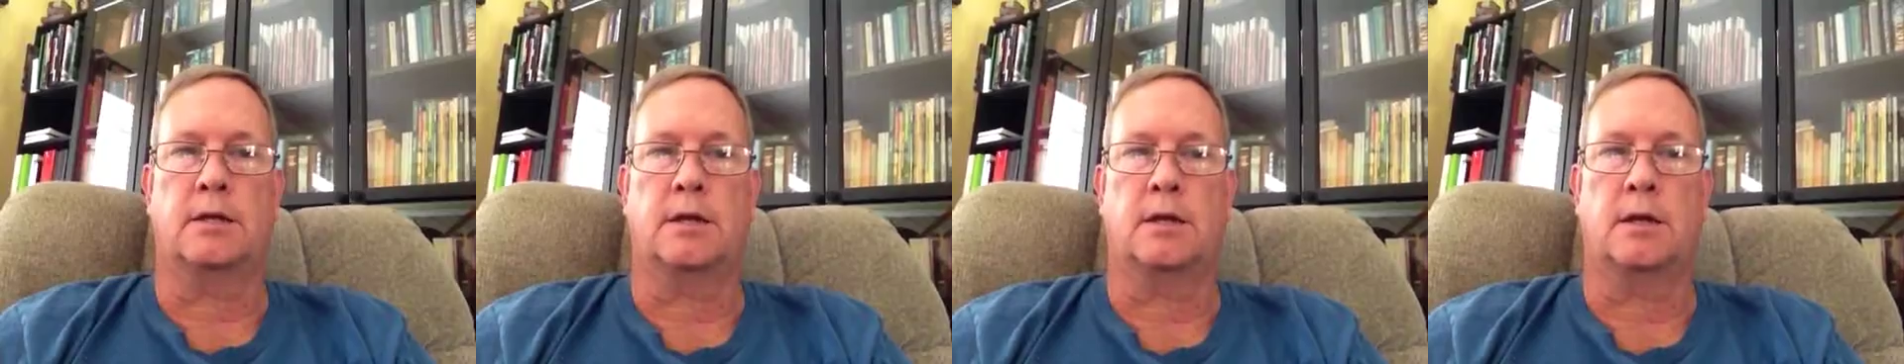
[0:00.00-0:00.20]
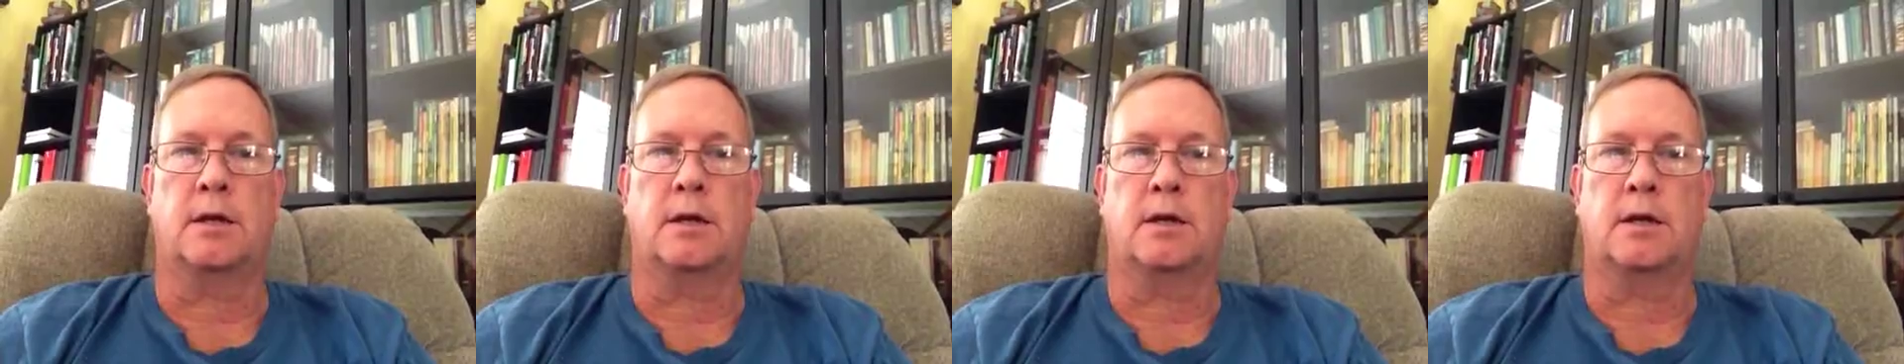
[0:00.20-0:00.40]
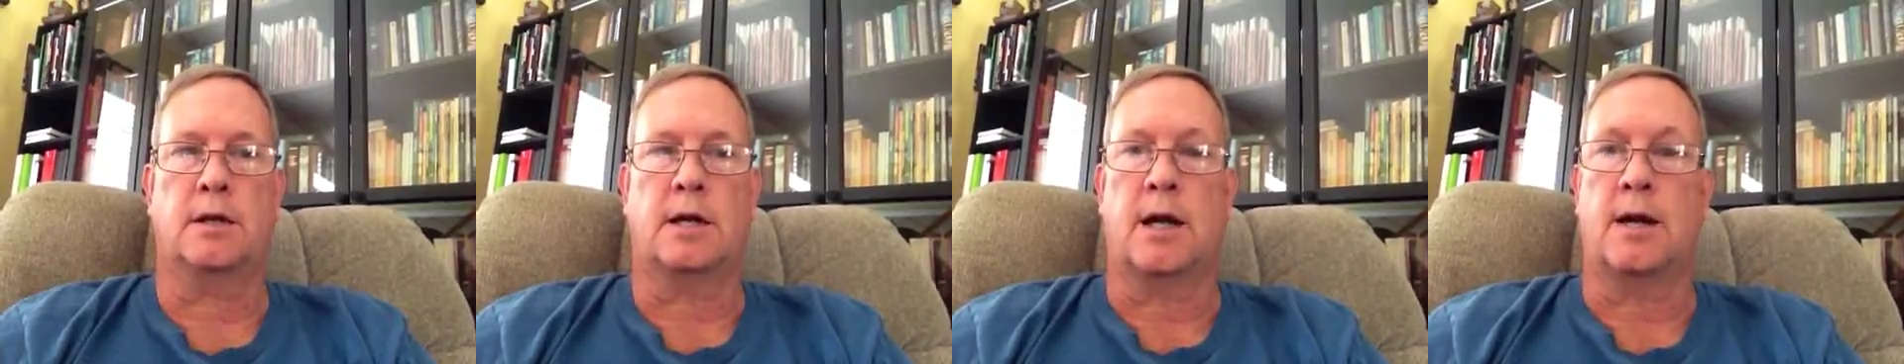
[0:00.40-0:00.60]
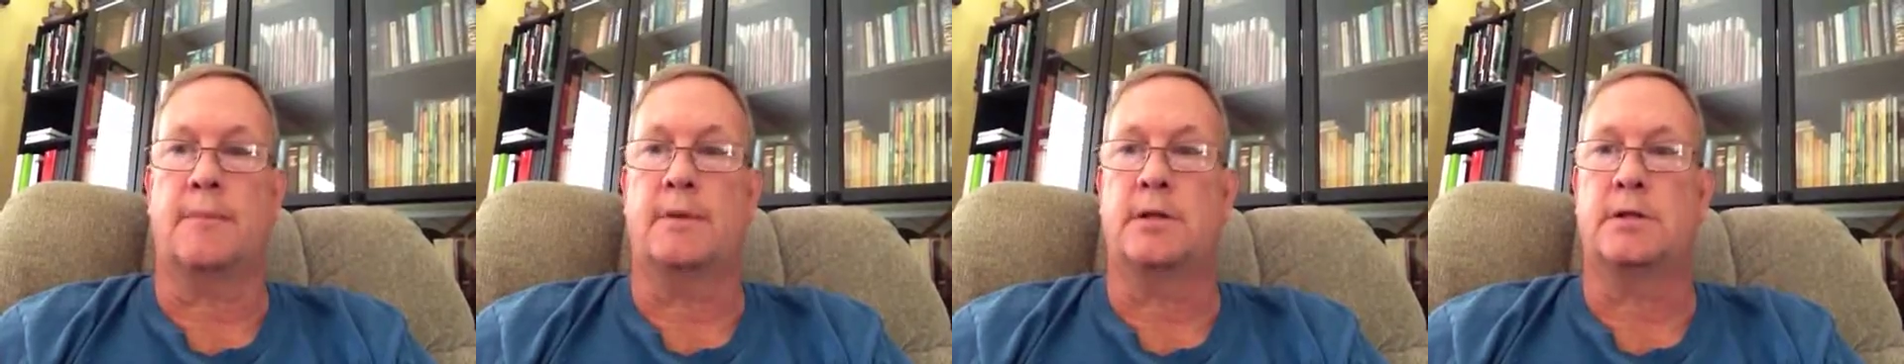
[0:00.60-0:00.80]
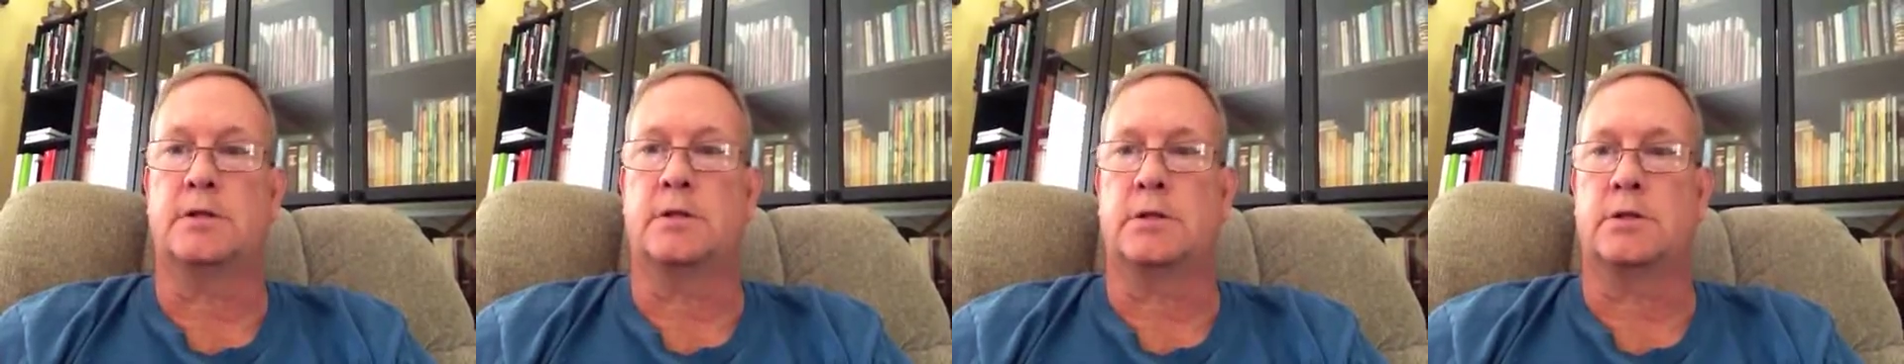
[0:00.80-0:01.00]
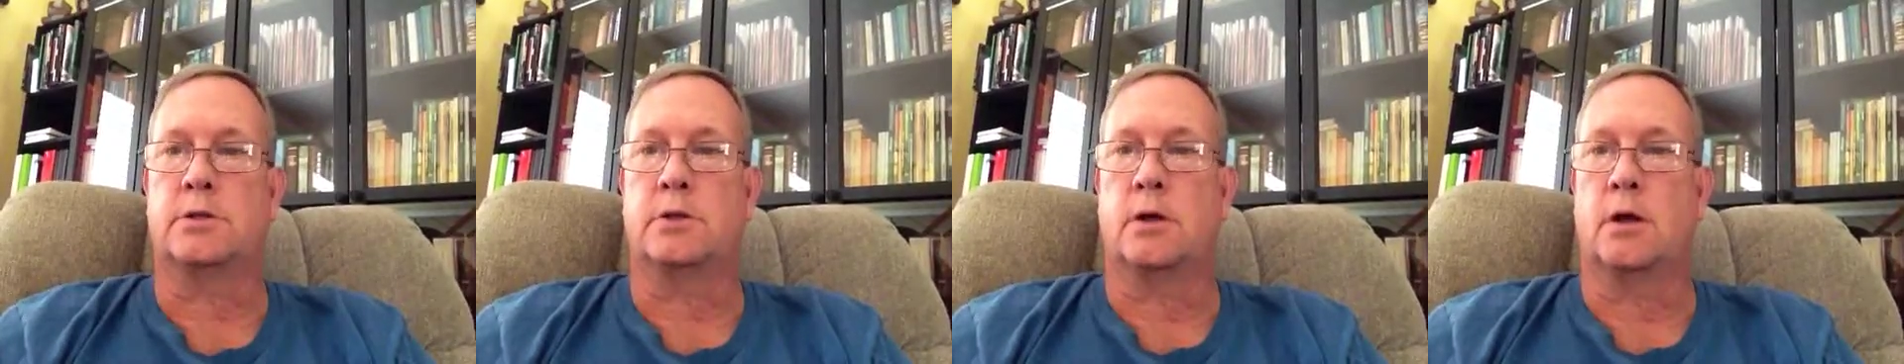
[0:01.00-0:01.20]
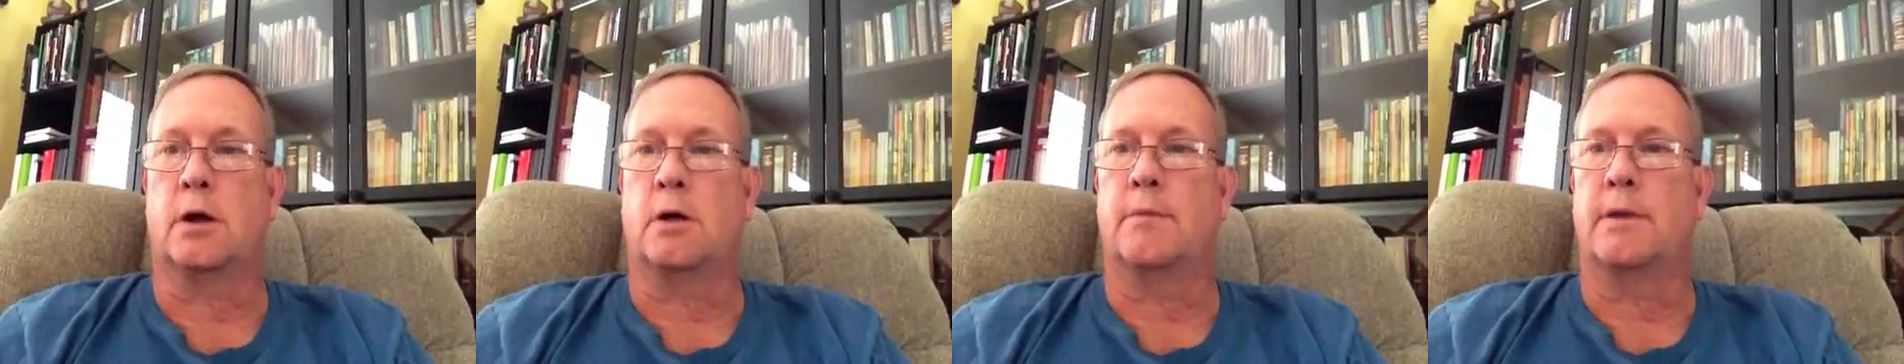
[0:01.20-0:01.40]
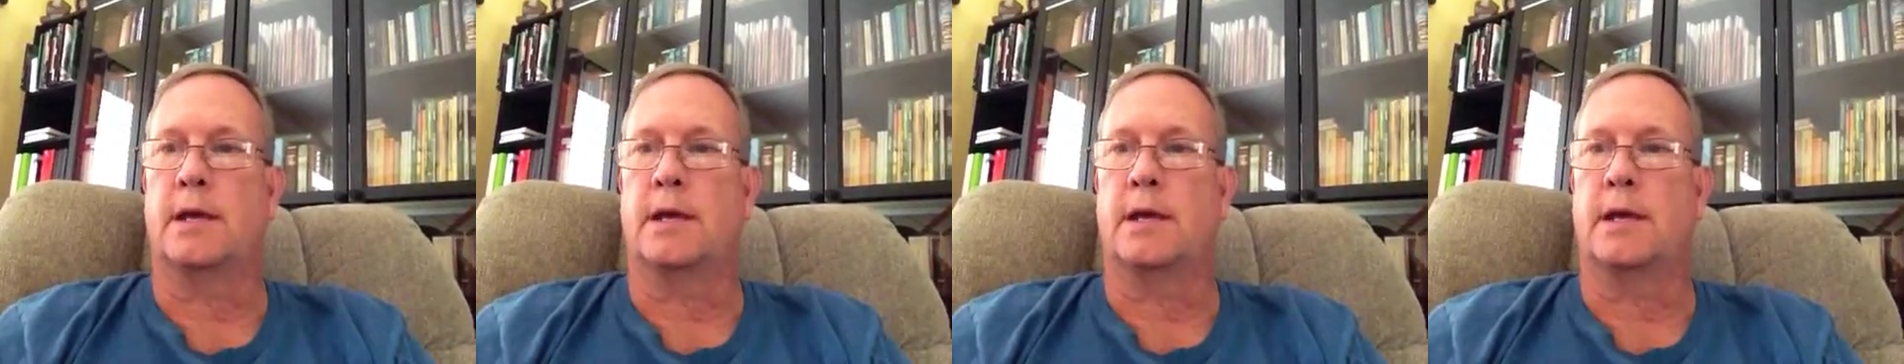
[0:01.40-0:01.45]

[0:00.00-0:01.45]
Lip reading: the comments that you are